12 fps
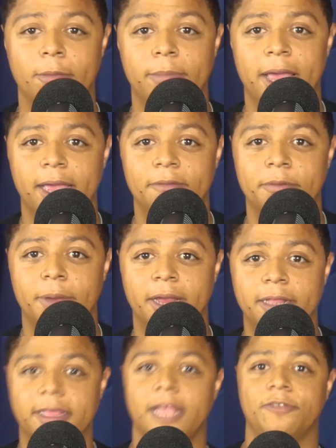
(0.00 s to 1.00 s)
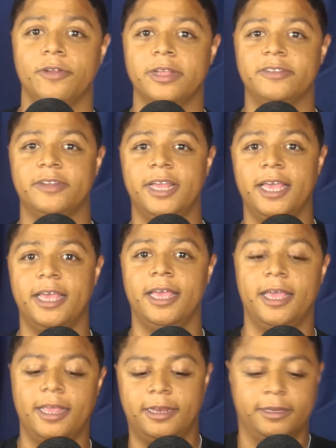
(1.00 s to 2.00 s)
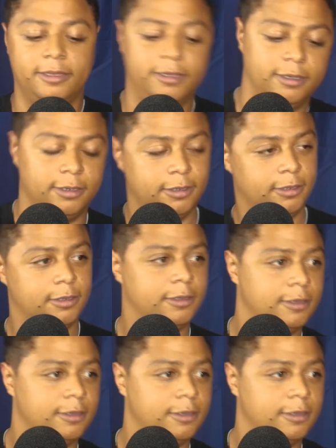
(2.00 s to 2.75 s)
Welcome back, everybody. Thanks for listening.